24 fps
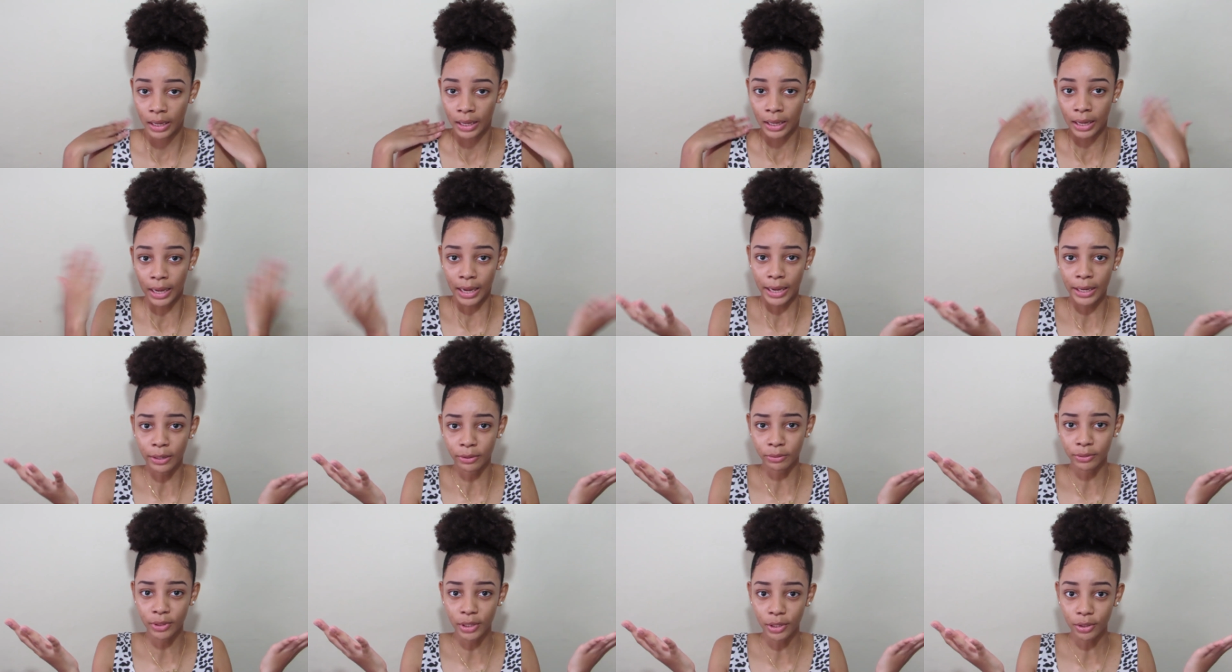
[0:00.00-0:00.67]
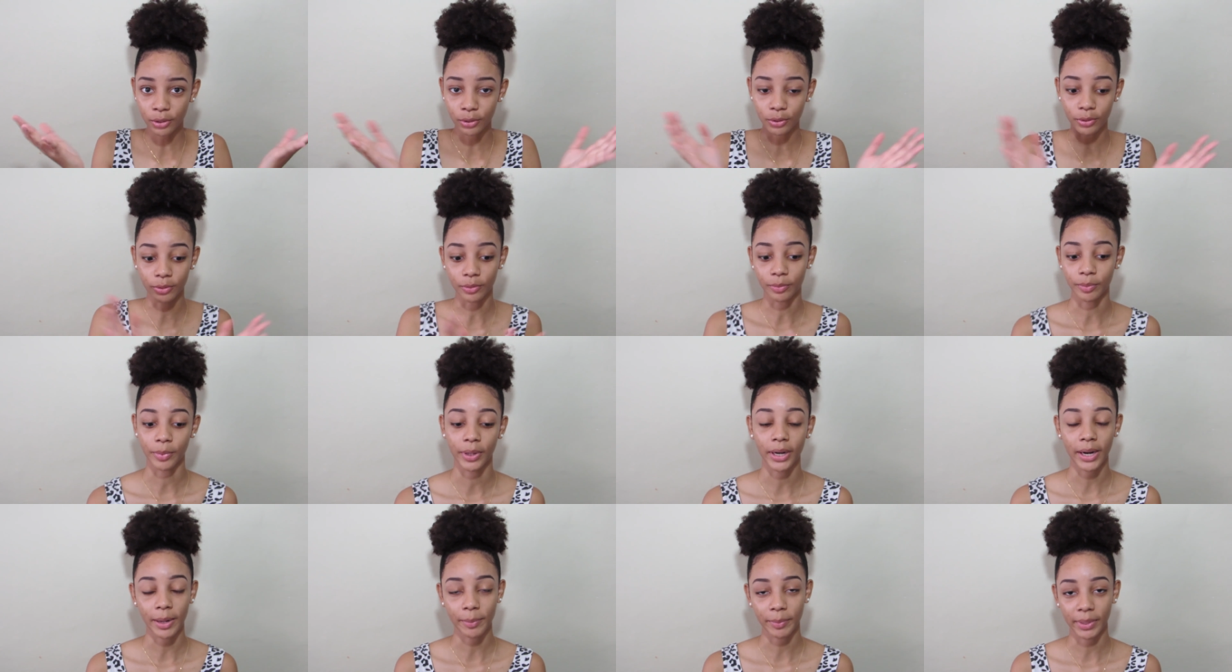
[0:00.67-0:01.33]
I don't know,
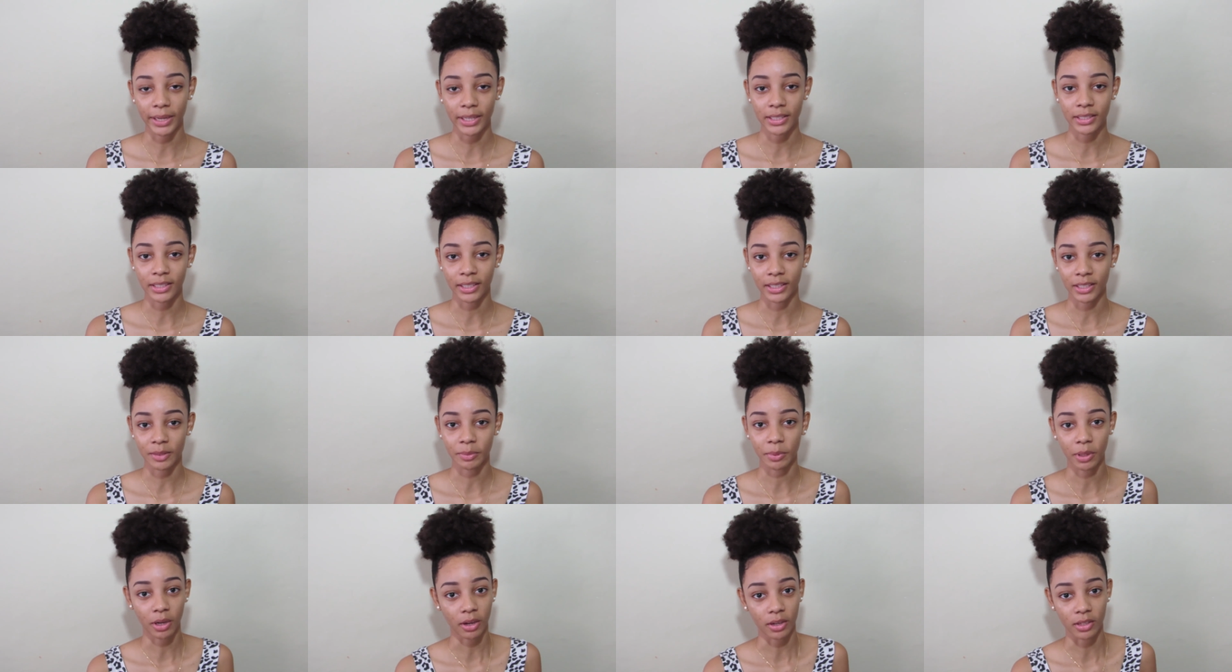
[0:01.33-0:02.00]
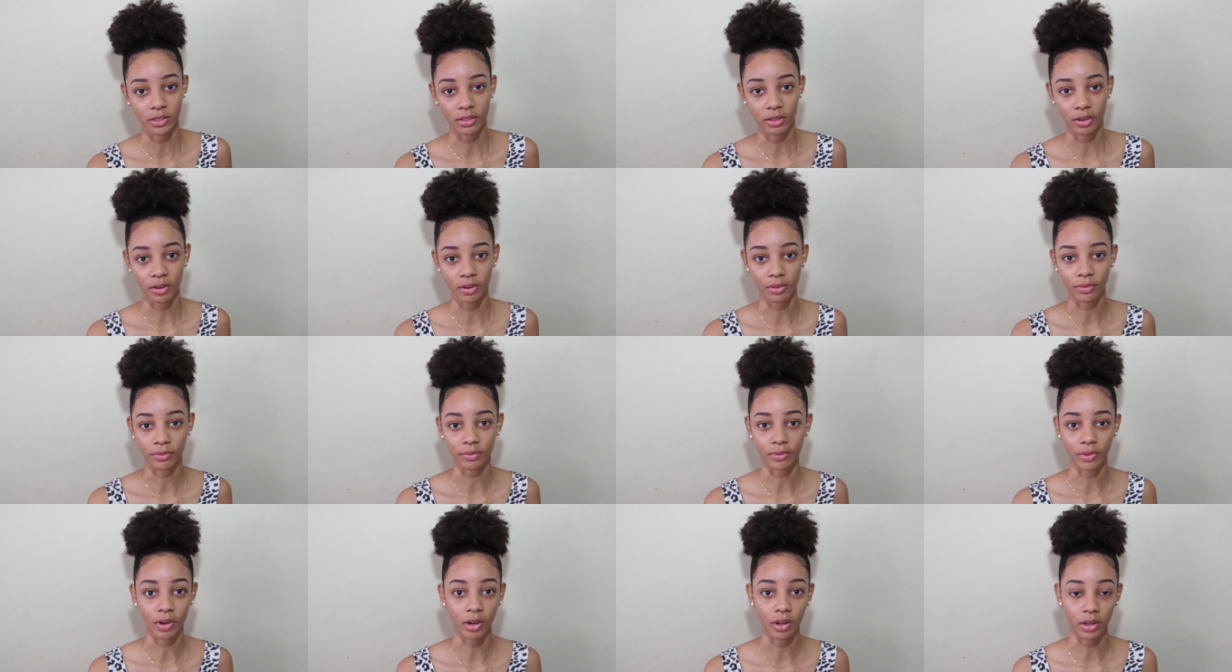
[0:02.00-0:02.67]
but I'm guessing it's because
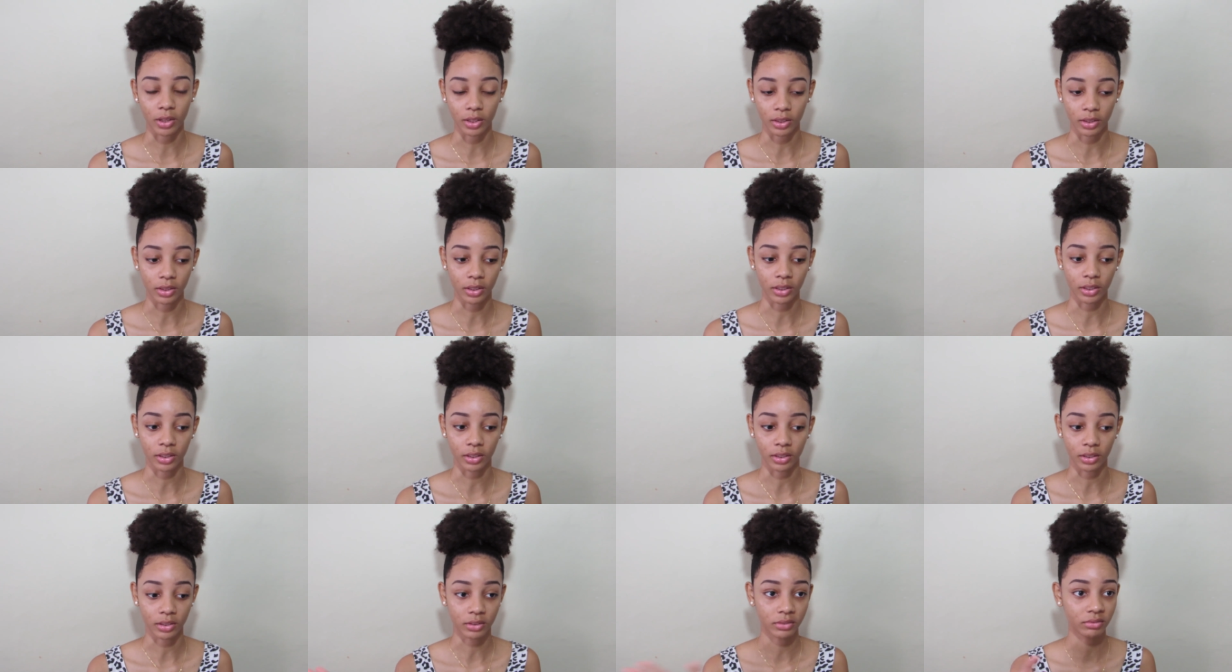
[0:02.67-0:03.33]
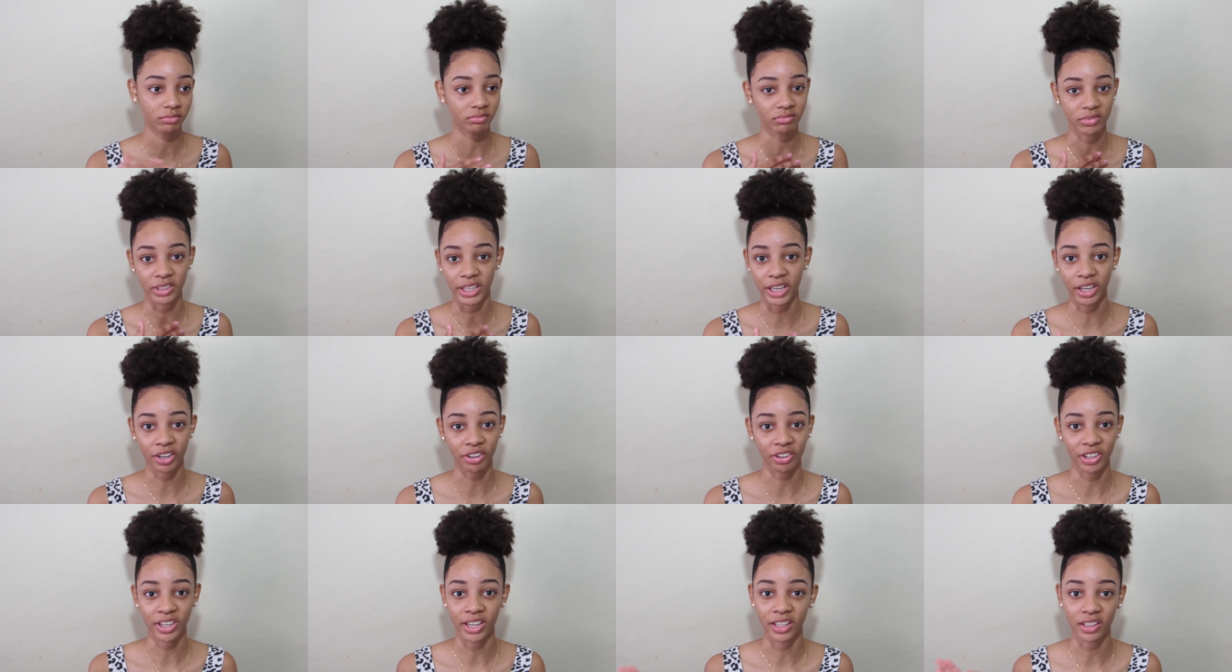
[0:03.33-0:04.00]
of all the
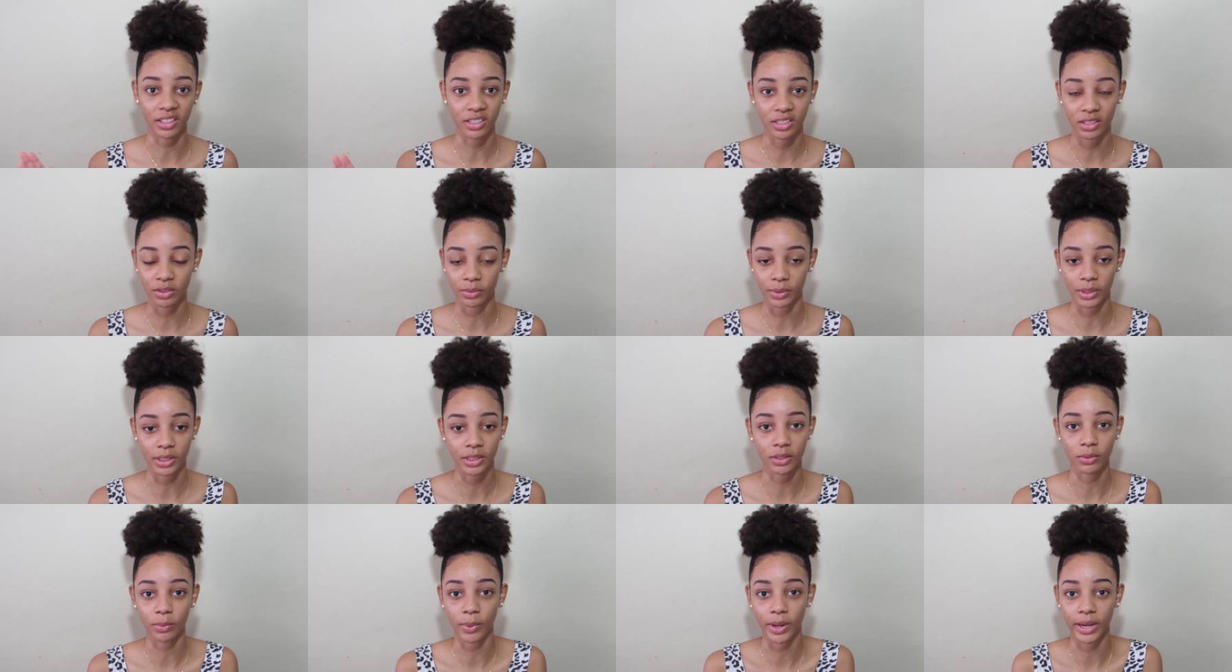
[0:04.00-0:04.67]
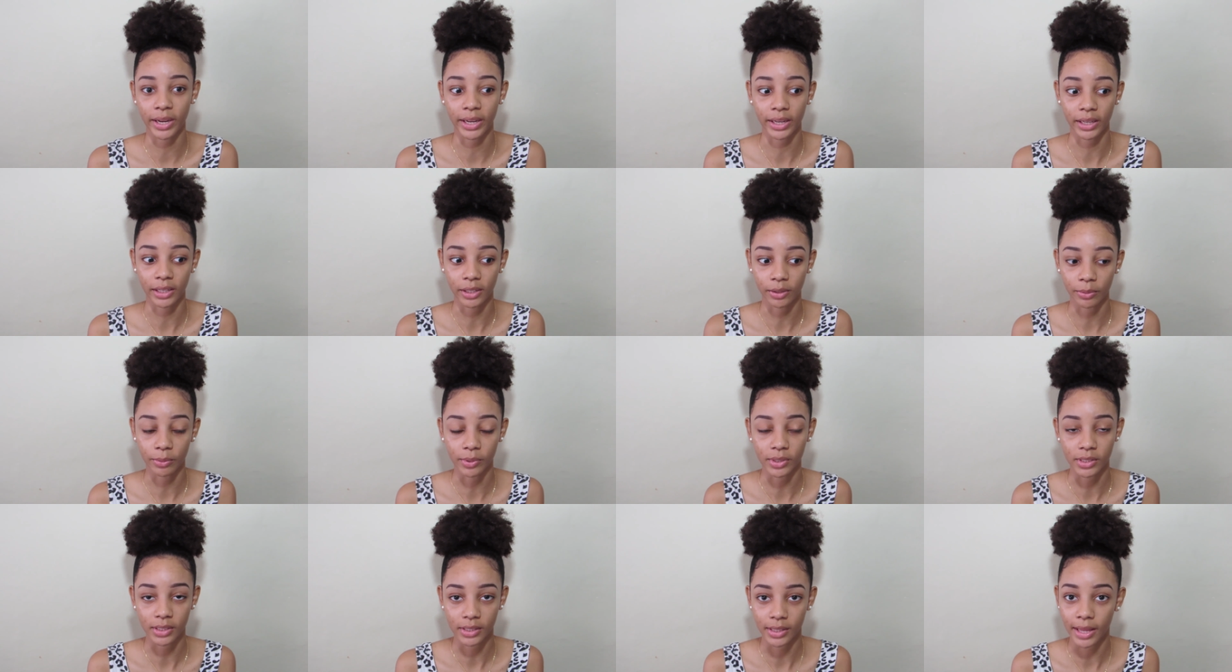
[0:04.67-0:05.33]
dairy and the sweets why it
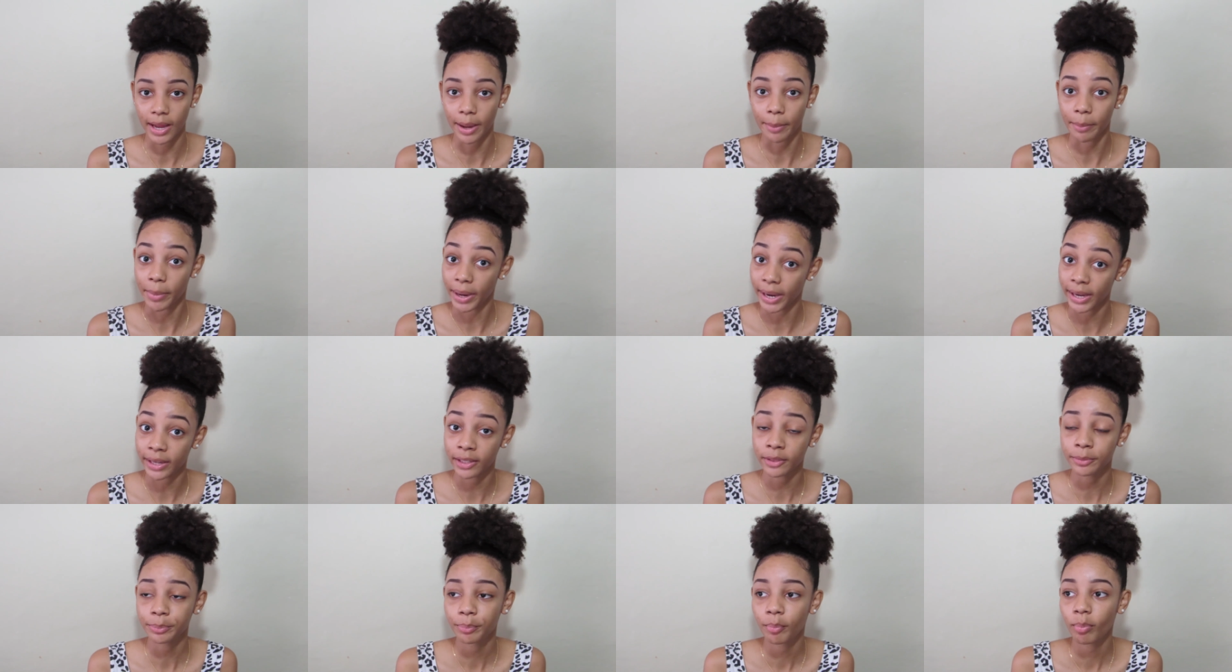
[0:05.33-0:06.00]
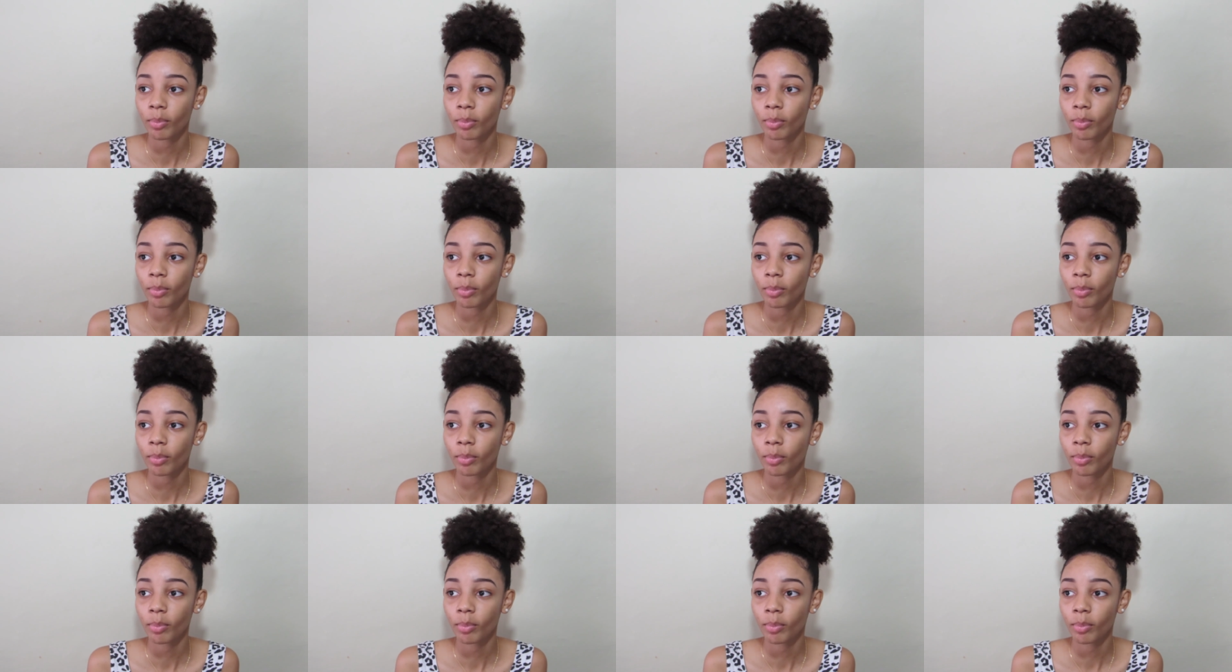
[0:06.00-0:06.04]
was that bad.